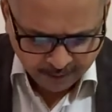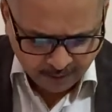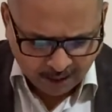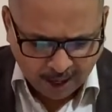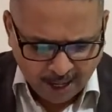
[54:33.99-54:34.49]

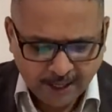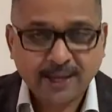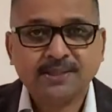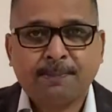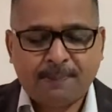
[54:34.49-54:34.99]
God
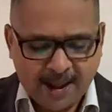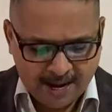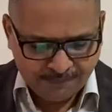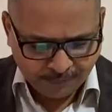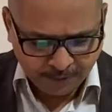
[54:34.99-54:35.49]
has a
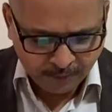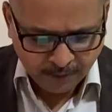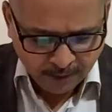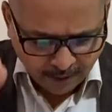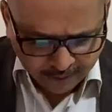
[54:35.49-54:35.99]
plan for you,
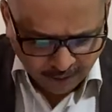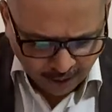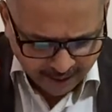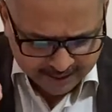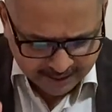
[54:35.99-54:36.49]
and
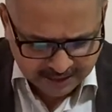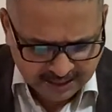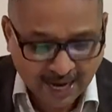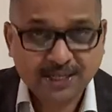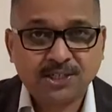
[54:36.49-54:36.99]
God has a
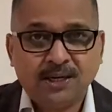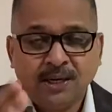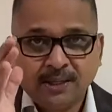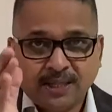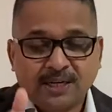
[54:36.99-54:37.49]
strategy
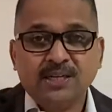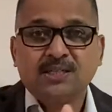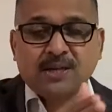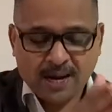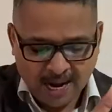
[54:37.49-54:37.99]
that
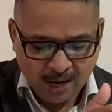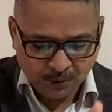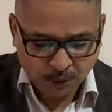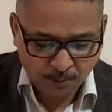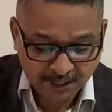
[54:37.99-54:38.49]
He's allowed
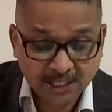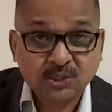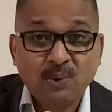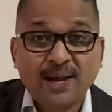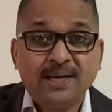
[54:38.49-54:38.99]
you to be in this
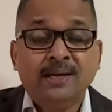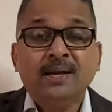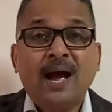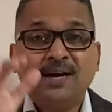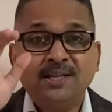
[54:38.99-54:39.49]
valley
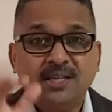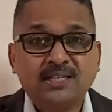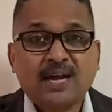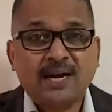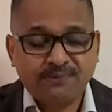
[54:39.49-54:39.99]
and in
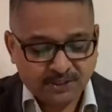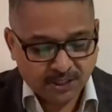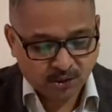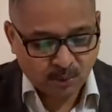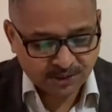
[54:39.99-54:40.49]
this kind of a
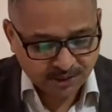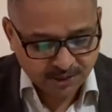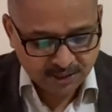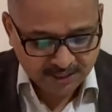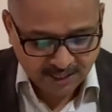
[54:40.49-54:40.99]
situation
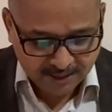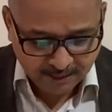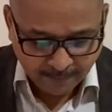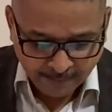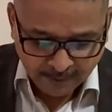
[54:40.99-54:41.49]
this season.